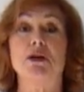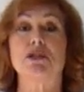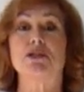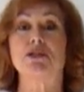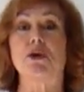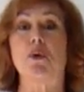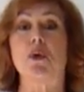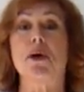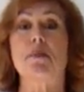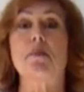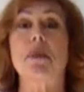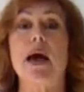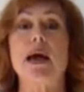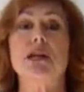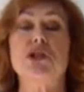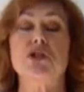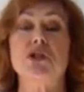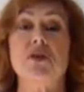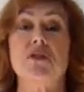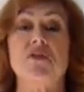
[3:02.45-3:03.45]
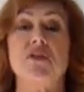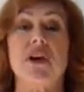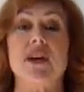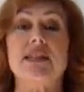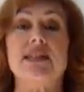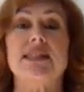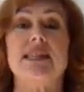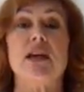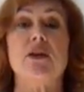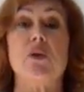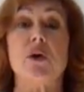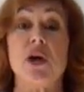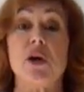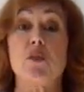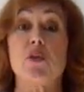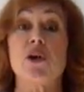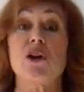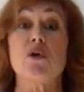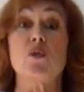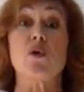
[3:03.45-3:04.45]
So imagine if I said, okay,
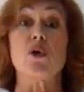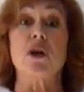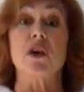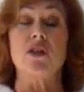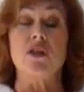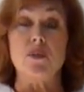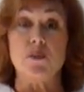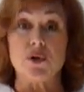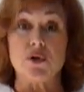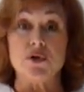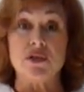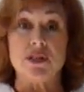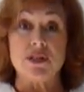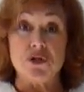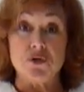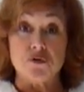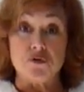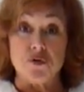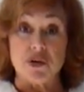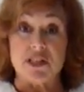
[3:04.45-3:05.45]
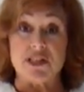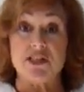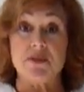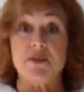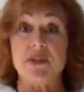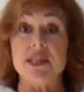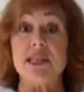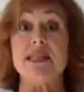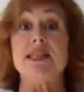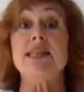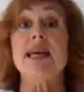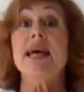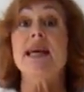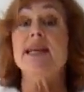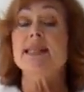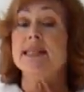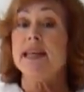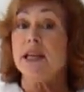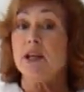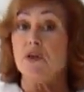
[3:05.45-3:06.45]
we're going to work on the person's wrist. Please
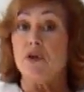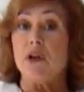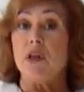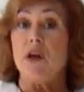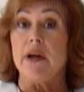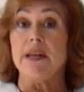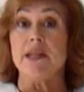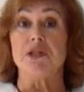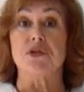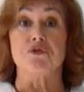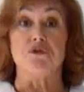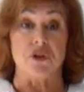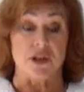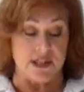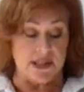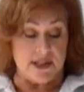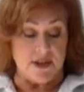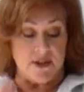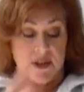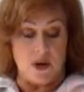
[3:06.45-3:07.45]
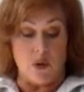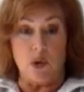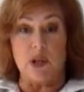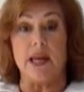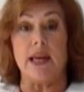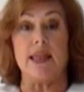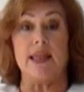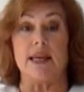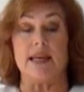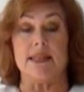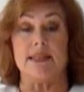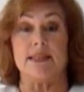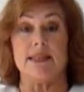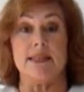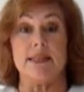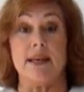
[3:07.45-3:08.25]
take your client's wrist, and they go like this.